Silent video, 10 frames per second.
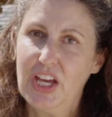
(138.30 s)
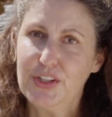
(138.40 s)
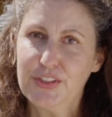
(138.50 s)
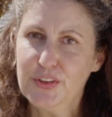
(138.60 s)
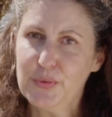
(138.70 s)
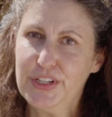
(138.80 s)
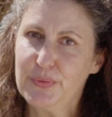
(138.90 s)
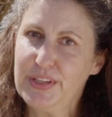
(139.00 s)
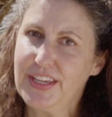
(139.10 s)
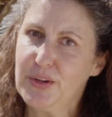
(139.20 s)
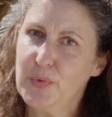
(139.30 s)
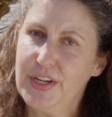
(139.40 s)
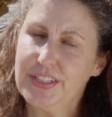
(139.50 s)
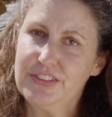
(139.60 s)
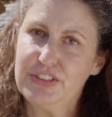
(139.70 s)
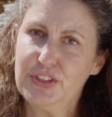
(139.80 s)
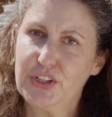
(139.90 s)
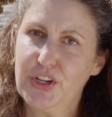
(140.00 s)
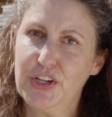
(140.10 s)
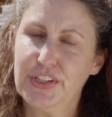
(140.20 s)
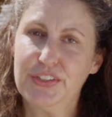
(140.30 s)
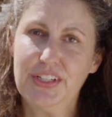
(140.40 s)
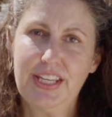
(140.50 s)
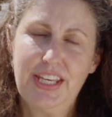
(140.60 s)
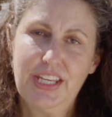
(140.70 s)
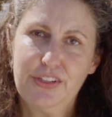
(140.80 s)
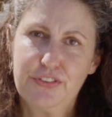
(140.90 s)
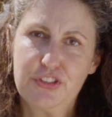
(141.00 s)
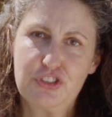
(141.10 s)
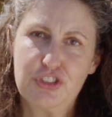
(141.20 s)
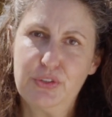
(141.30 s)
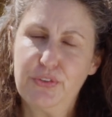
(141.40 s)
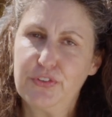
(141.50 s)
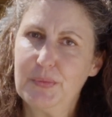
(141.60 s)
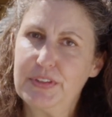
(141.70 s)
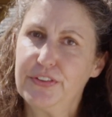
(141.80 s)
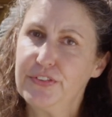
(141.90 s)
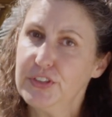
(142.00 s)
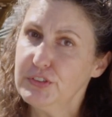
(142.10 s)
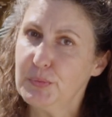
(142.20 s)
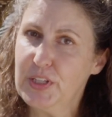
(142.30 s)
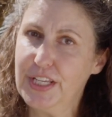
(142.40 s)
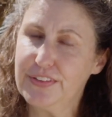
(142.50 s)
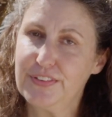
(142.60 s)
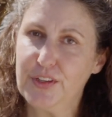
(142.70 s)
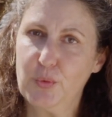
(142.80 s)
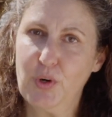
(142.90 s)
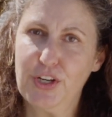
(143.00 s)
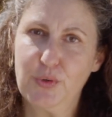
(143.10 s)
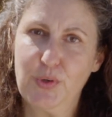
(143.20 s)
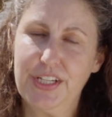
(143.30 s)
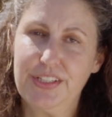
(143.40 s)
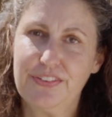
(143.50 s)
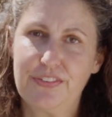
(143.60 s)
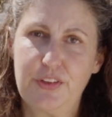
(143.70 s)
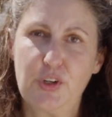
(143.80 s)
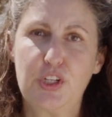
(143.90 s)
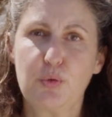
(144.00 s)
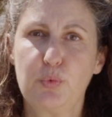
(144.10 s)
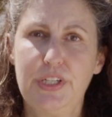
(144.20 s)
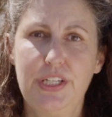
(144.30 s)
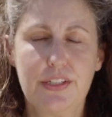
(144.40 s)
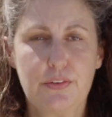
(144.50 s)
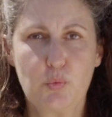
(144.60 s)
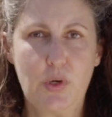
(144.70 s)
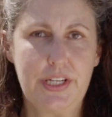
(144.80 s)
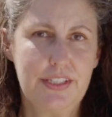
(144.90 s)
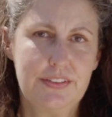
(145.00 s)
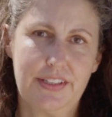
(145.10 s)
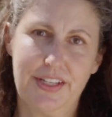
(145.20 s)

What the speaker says: Another way to get white into your garden is to choose some of the silver plants that are water-wise. They're going to read as white in the